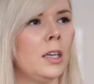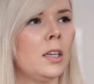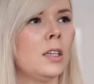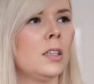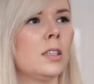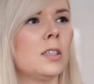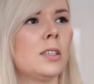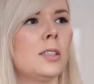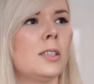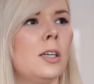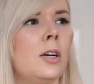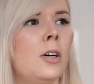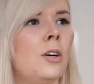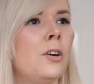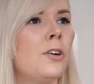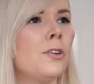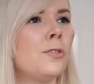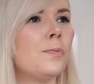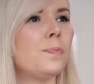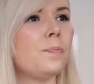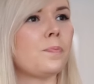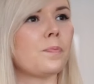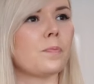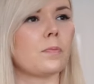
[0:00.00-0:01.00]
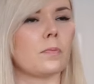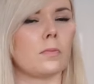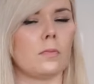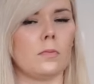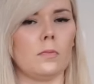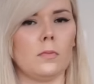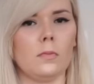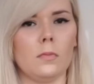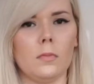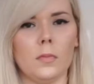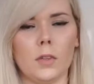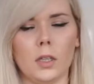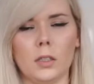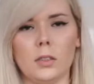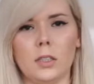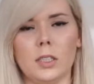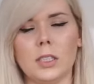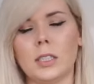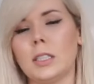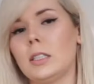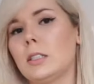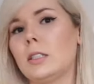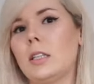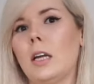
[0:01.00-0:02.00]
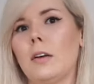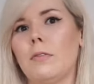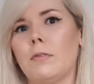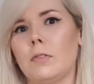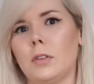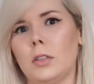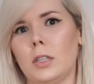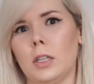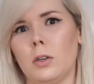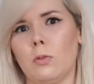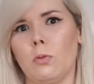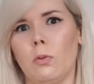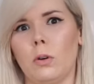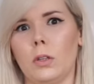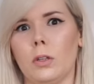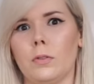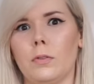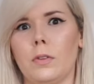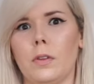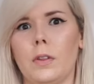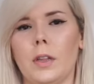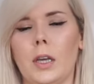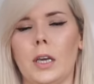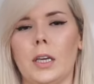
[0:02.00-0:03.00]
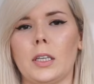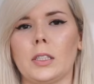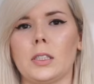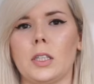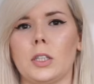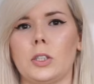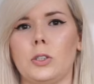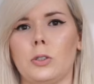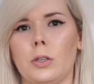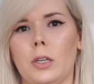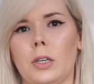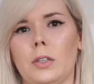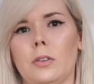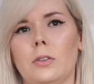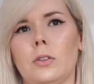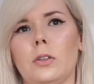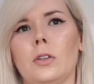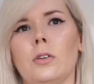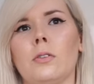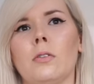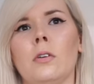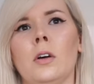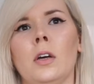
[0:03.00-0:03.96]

So this is definitely one of the things that you can do.